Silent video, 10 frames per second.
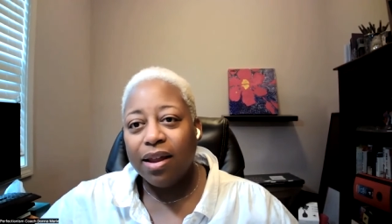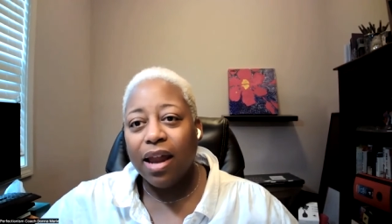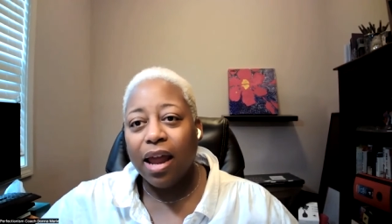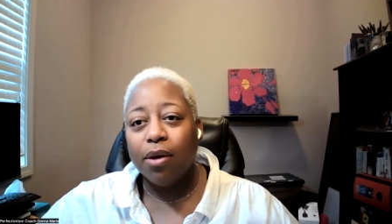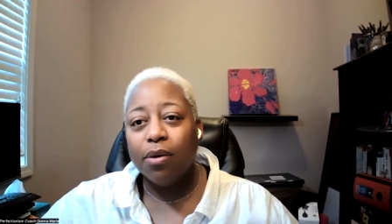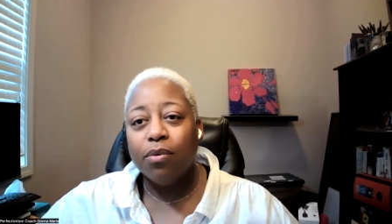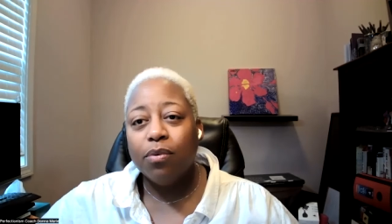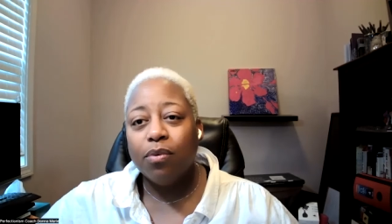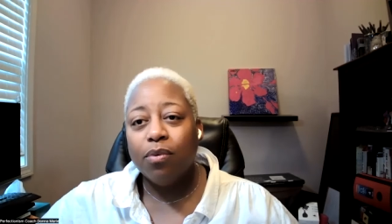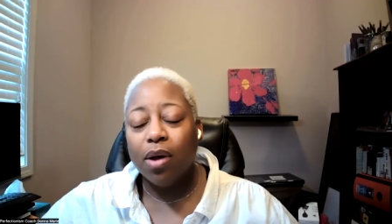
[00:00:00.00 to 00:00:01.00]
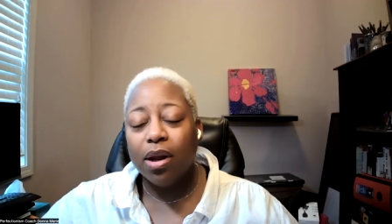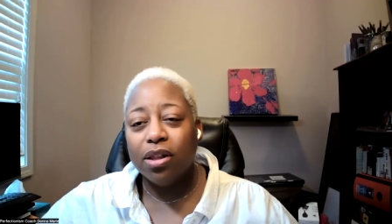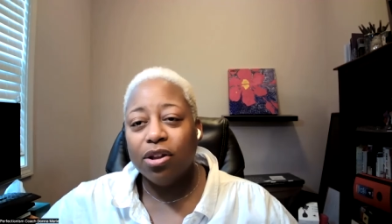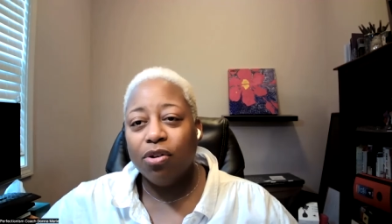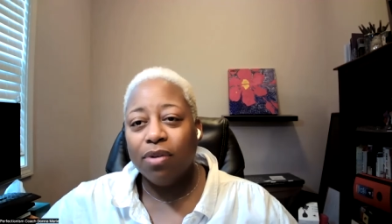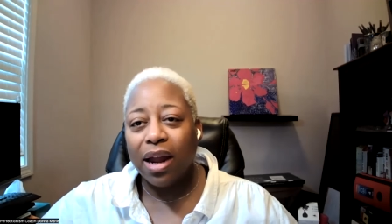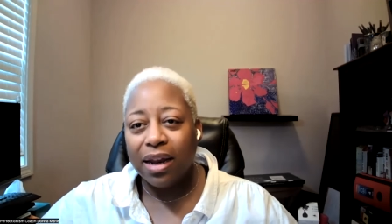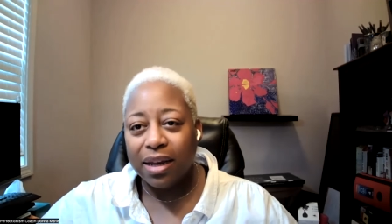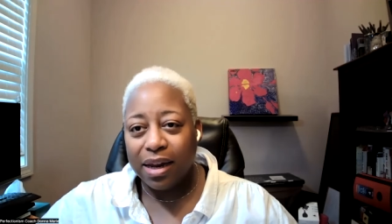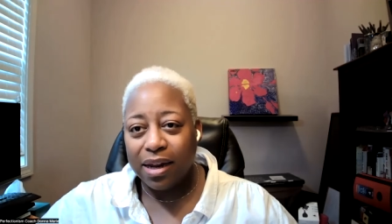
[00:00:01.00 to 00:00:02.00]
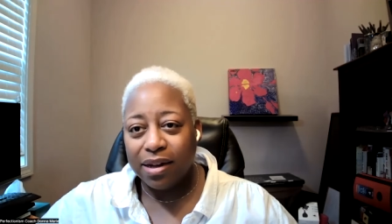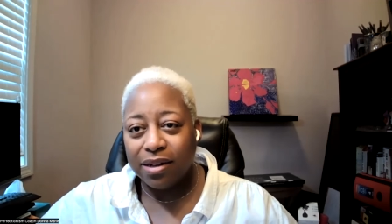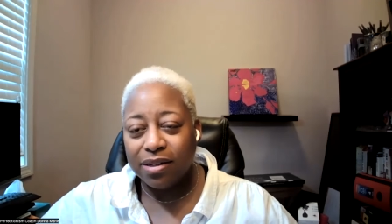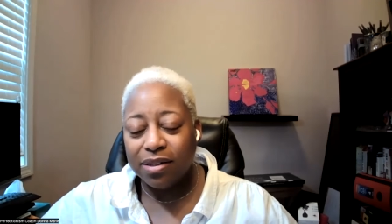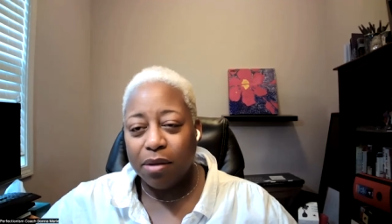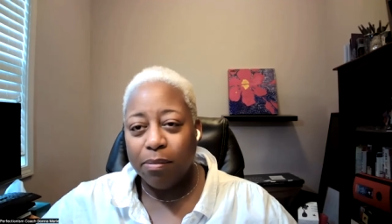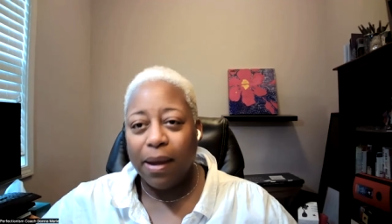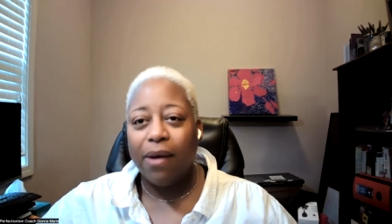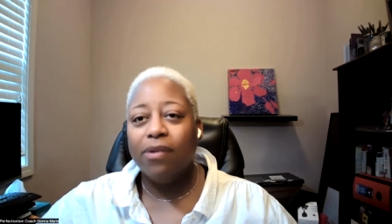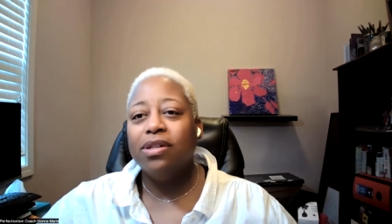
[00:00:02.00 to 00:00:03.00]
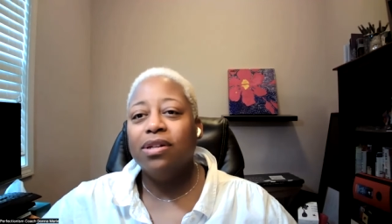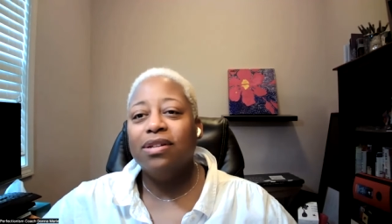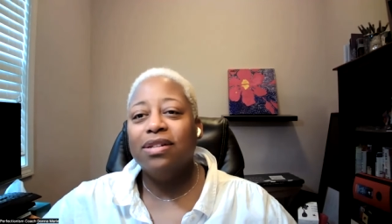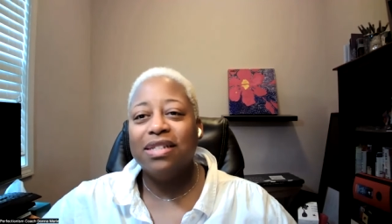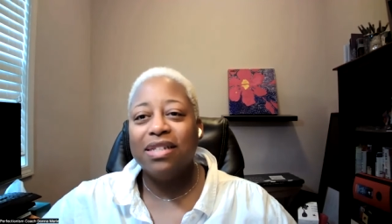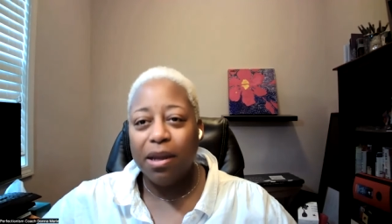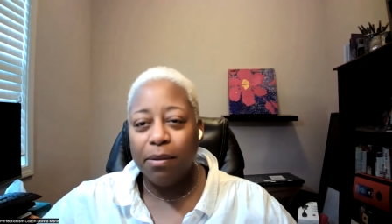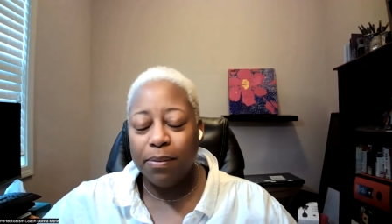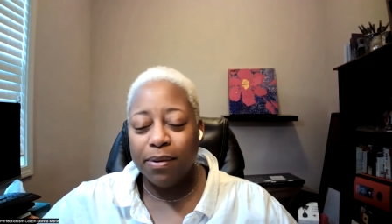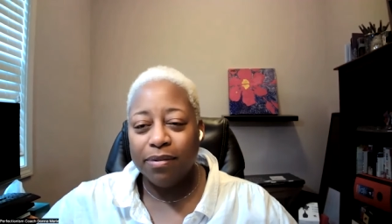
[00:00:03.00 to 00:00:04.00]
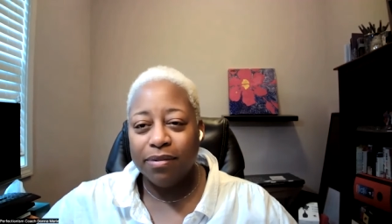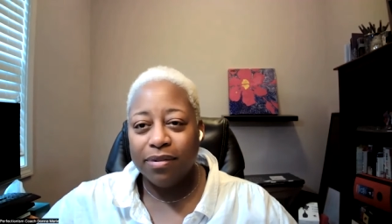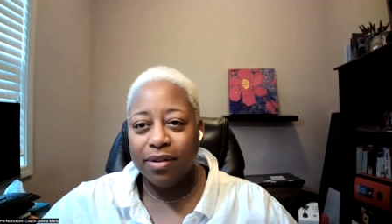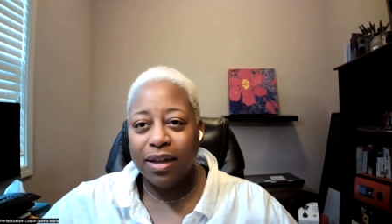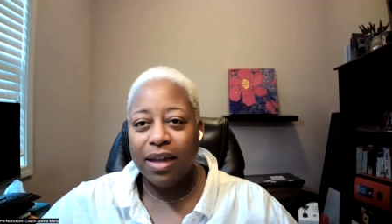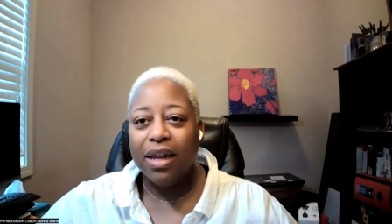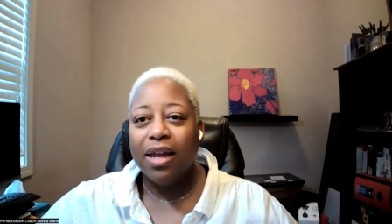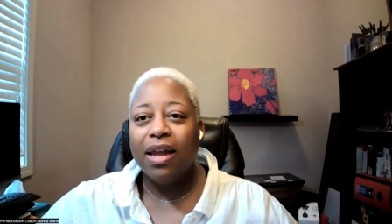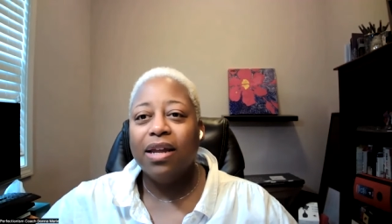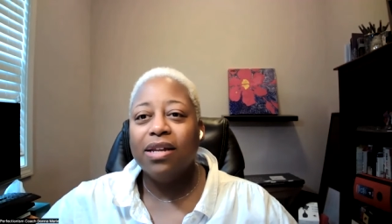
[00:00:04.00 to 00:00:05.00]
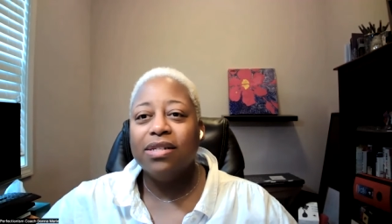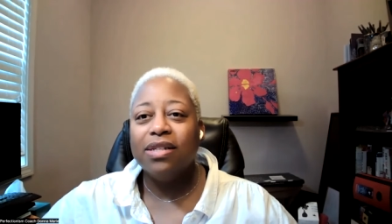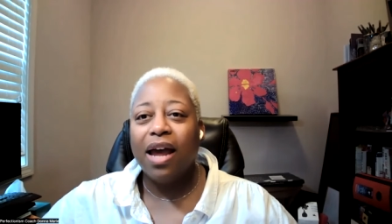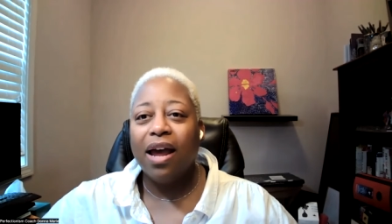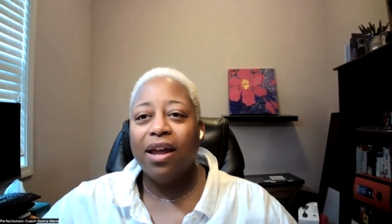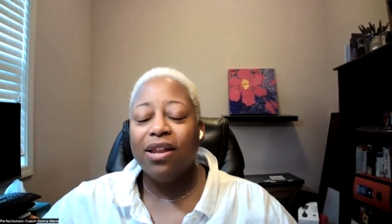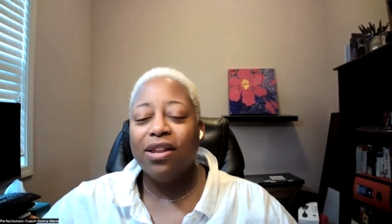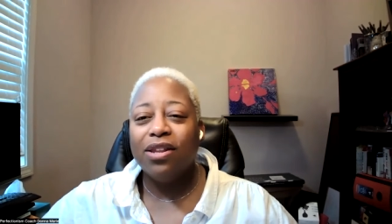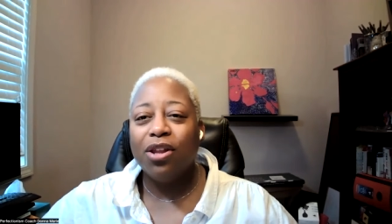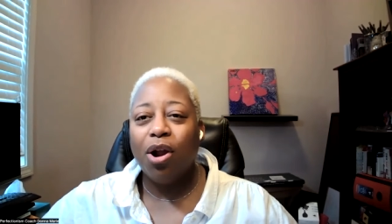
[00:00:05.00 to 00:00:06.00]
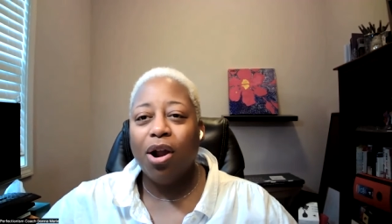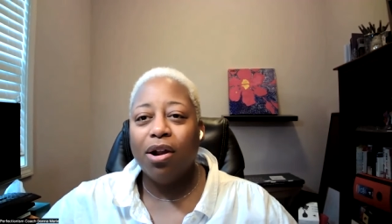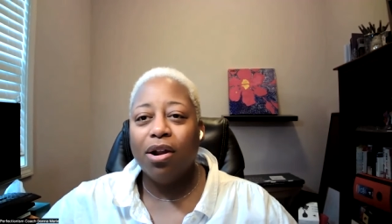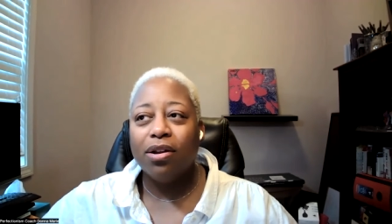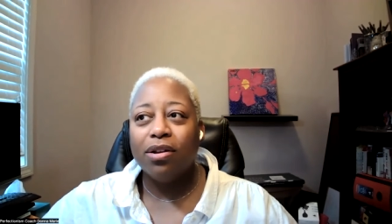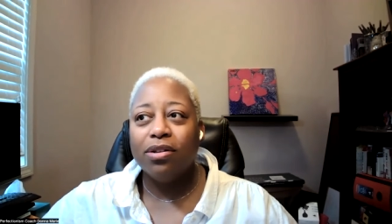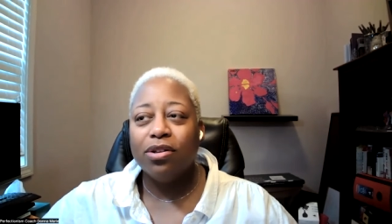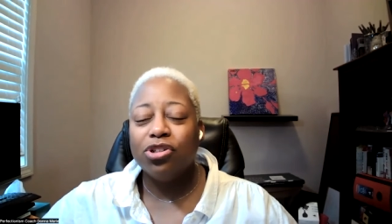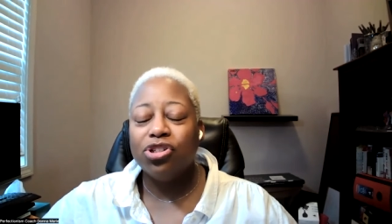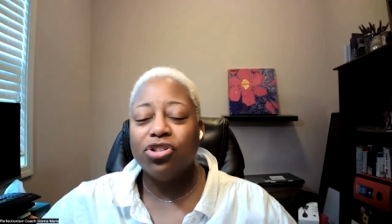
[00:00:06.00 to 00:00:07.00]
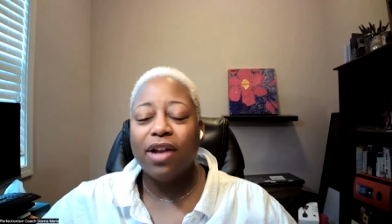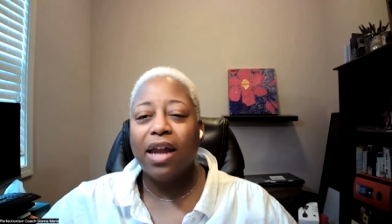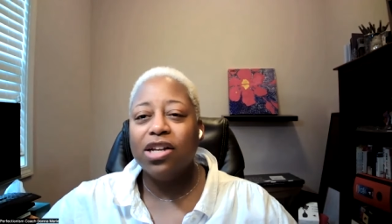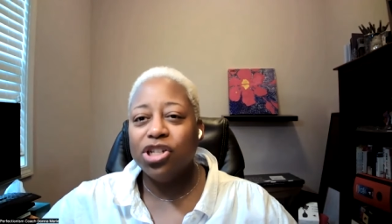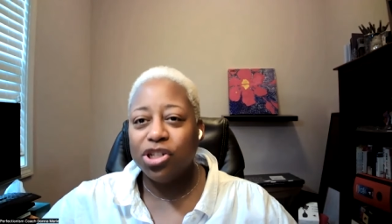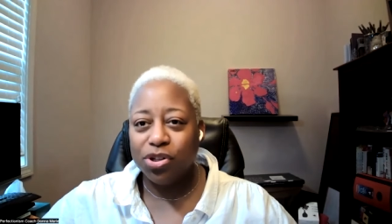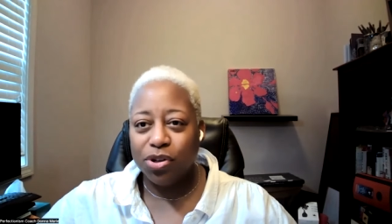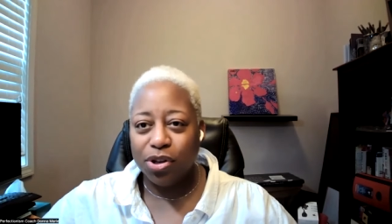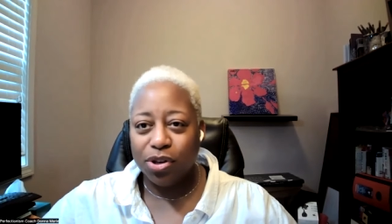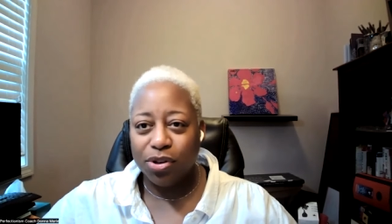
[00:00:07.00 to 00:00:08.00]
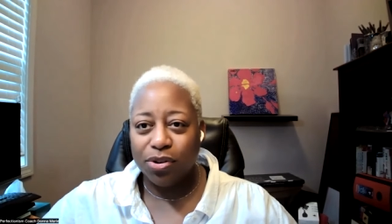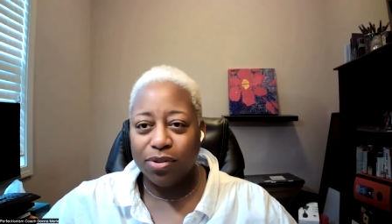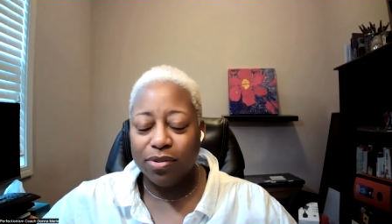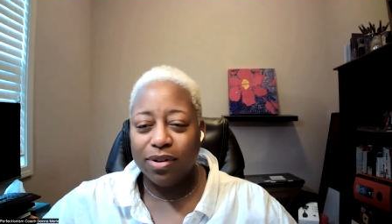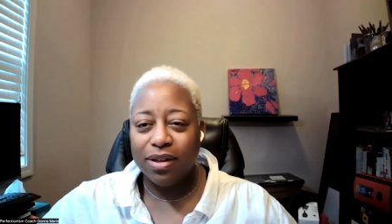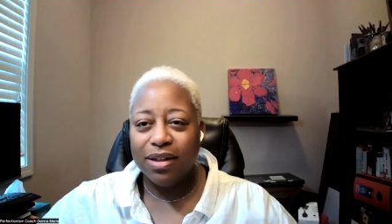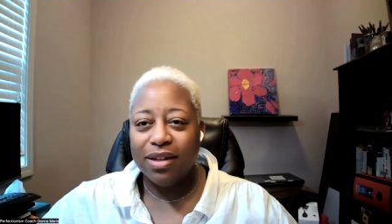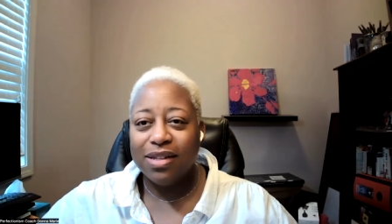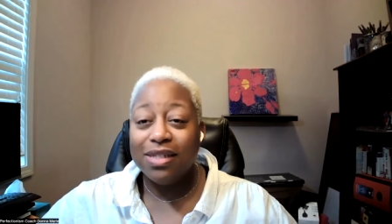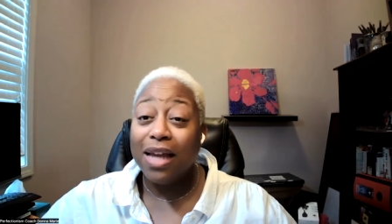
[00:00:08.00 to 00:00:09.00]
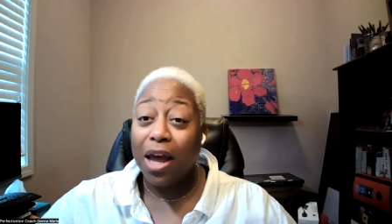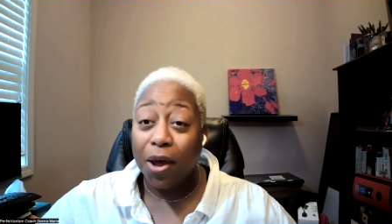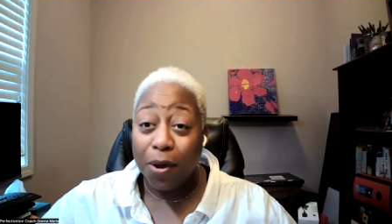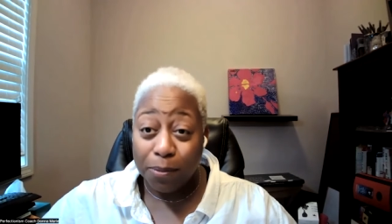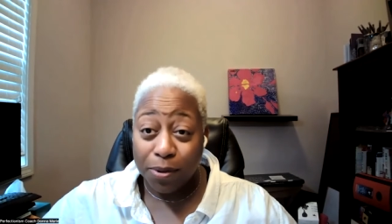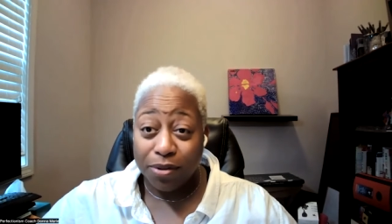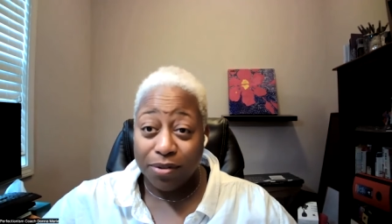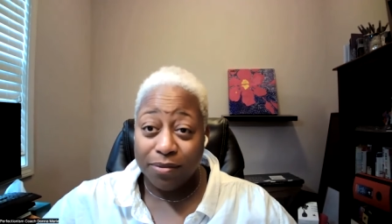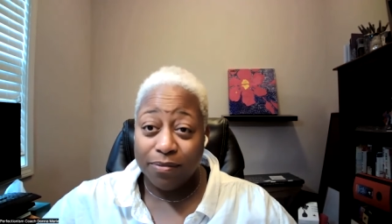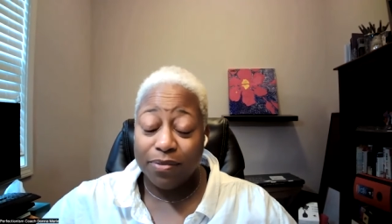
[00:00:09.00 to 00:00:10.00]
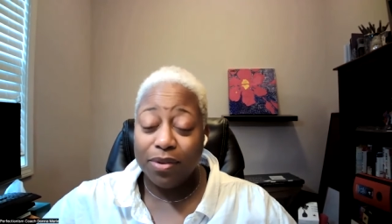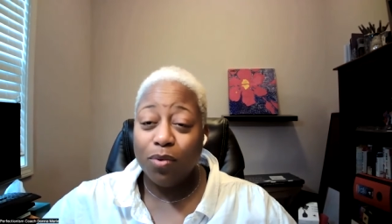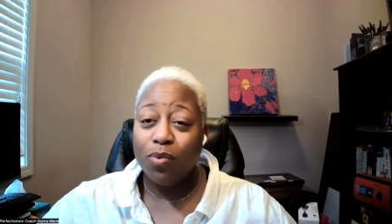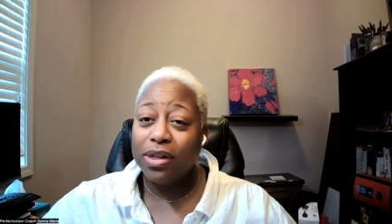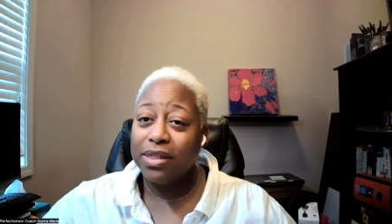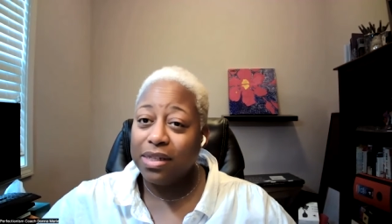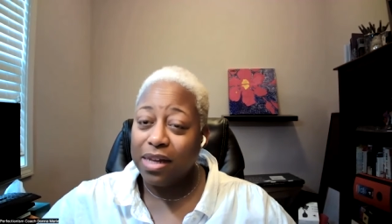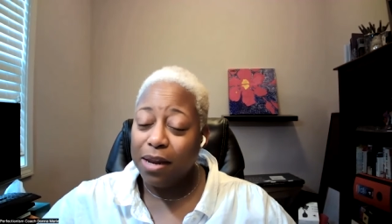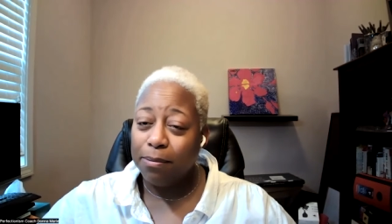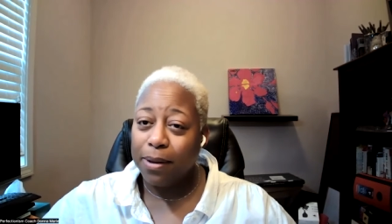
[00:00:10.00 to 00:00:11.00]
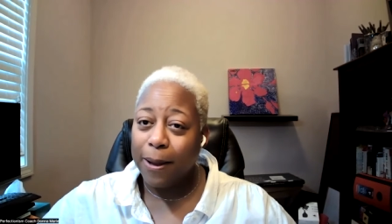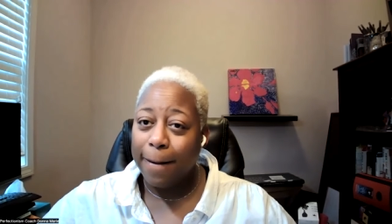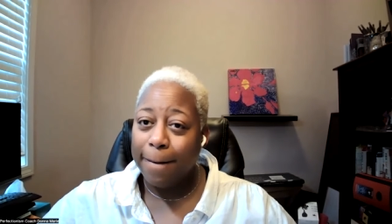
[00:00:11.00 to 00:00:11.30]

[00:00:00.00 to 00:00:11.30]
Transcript: Now, one of the great things about sleep is that there are little strategies you can do to help you with sleep.